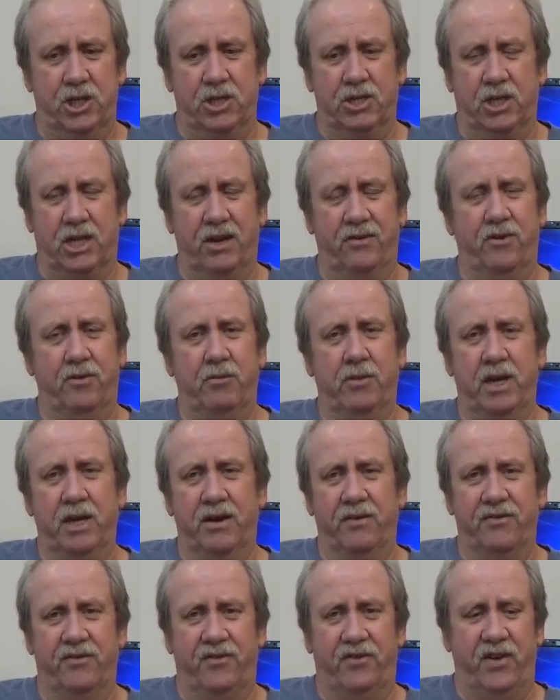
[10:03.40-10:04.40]
just giving me
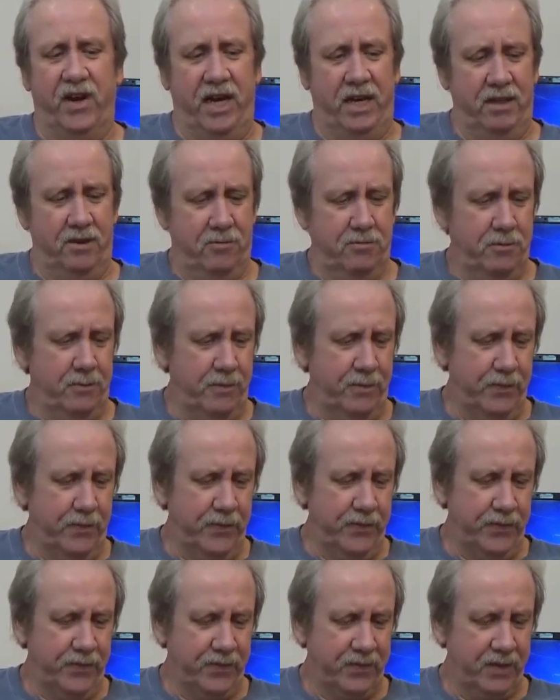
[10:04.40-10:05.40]
a fit.
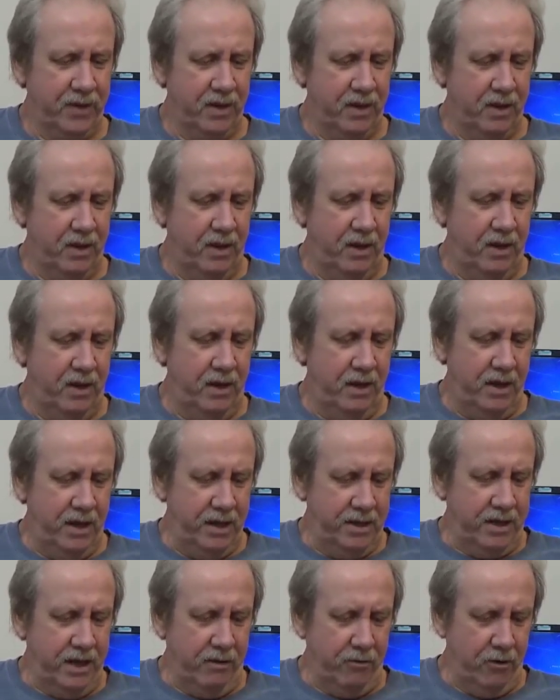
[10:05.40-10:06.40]

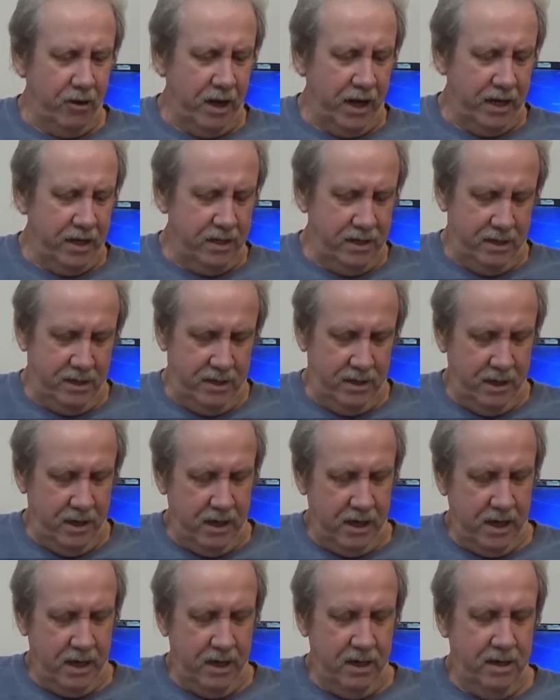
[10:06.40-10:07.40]
Ain't that right?
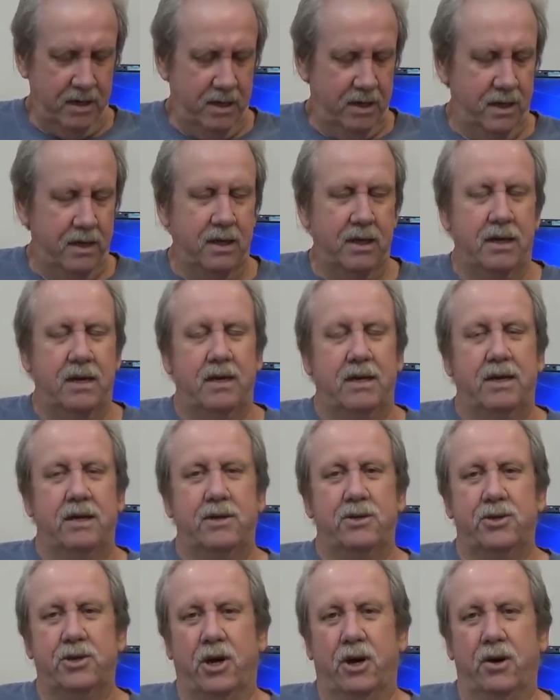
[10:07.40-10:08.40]
Yeah.
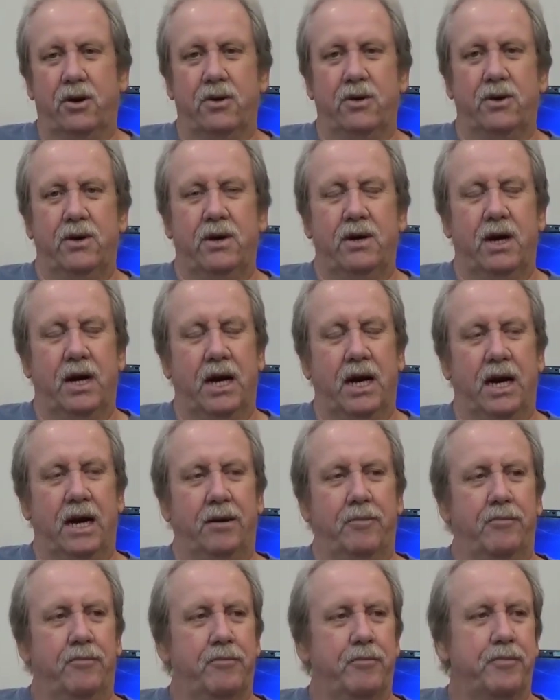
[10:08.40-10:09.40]
So,
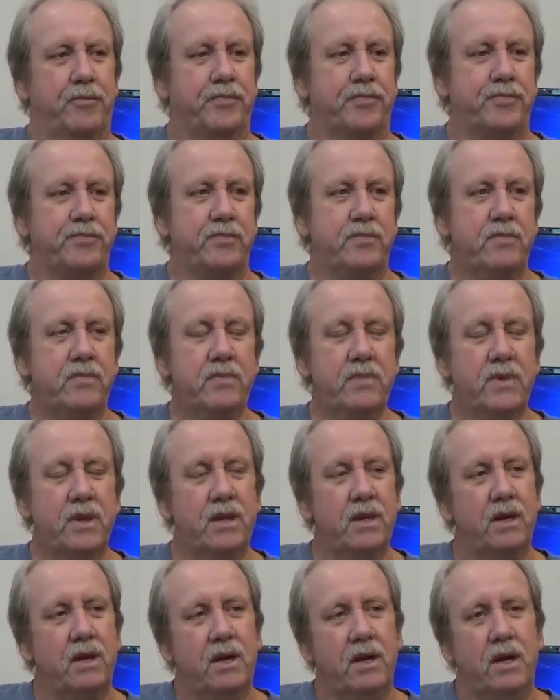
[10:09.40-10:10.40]
uh,
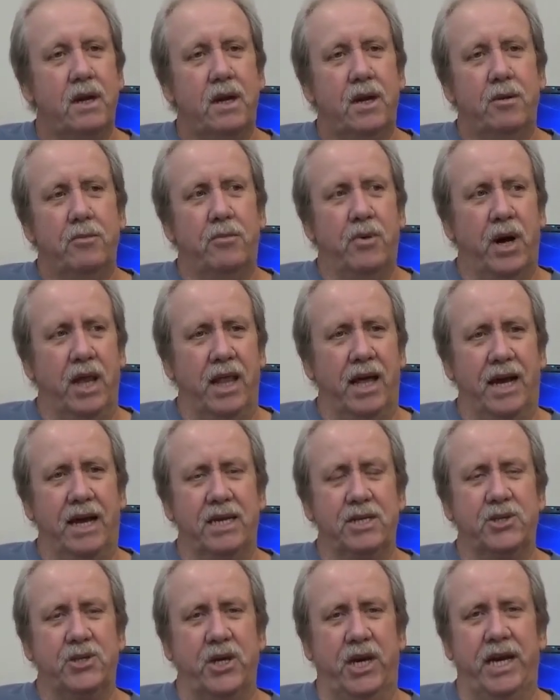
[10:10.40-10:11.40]
but like
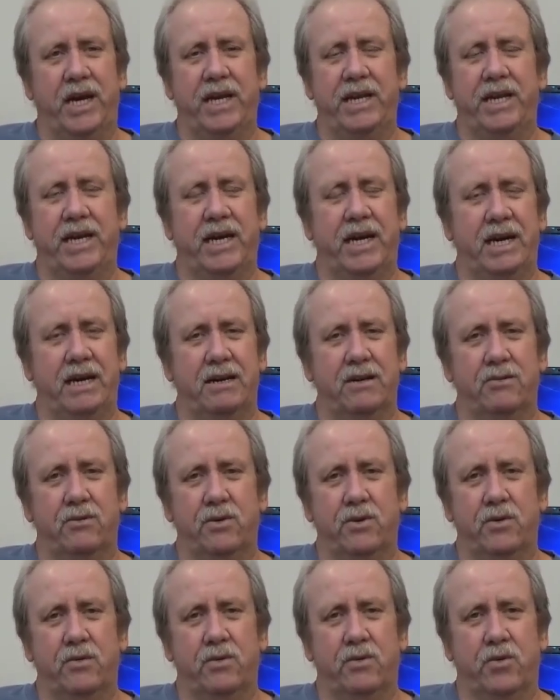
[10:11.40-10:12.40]
I said,
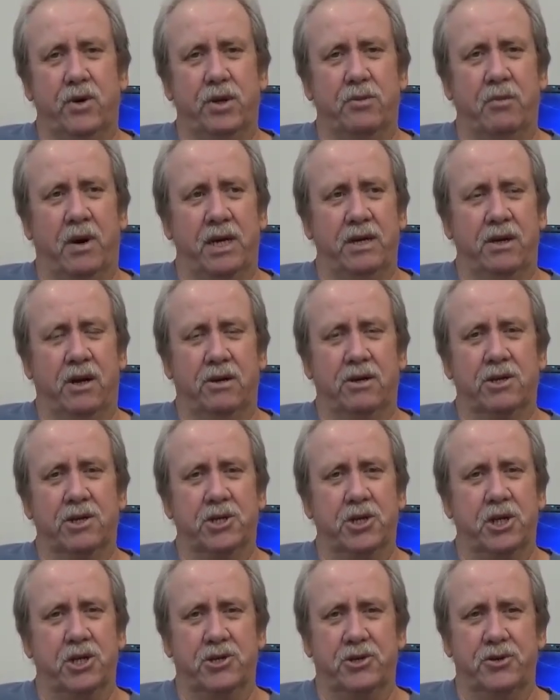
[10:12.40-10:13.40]
uh, with my younger
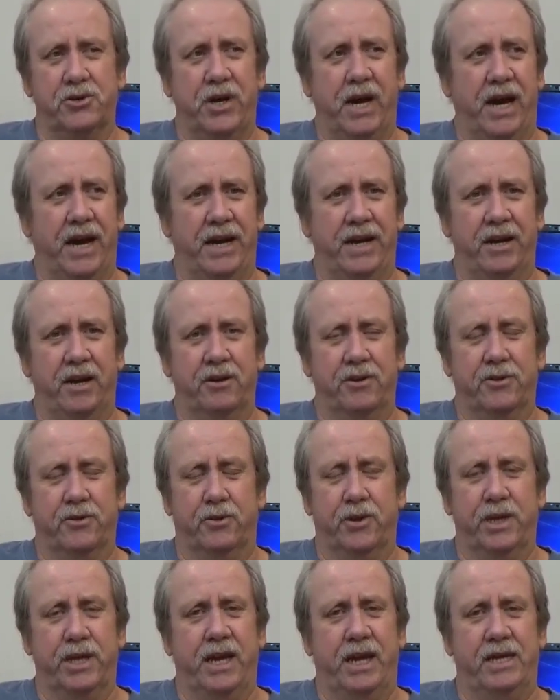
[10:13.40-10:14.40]
sister dying there
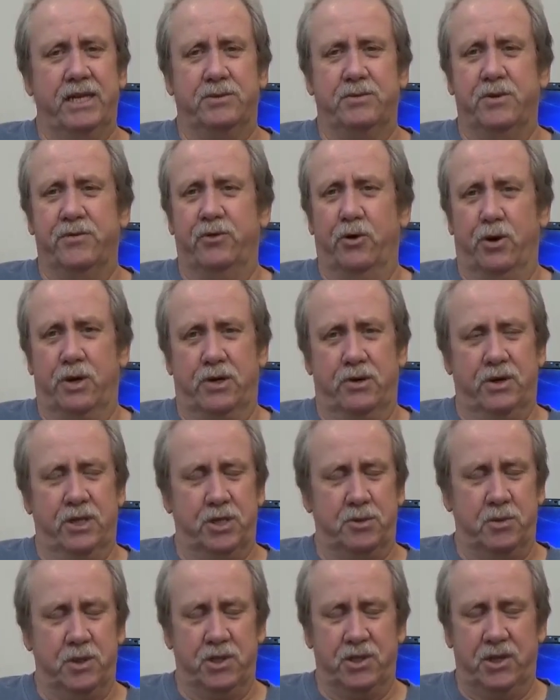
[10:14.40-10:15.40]
three days before
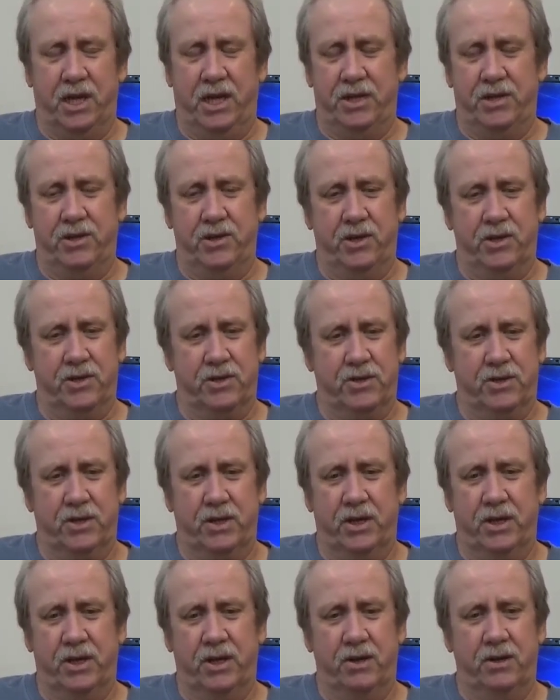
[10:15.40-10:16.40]
Christmas, that just,
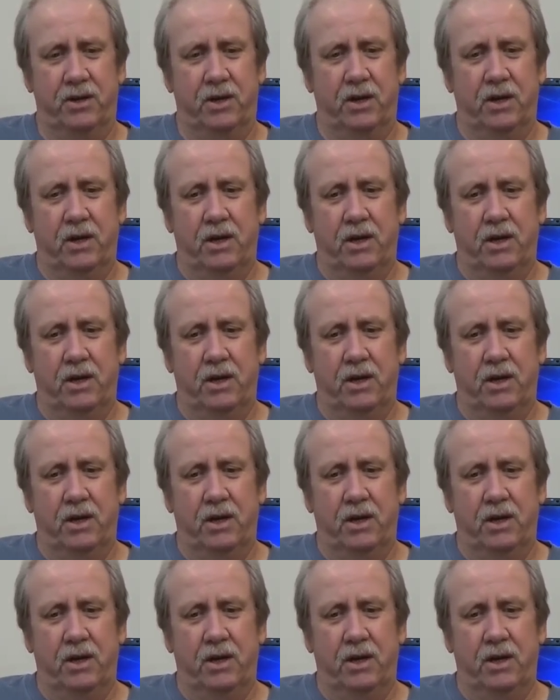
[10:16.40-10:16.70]
you know,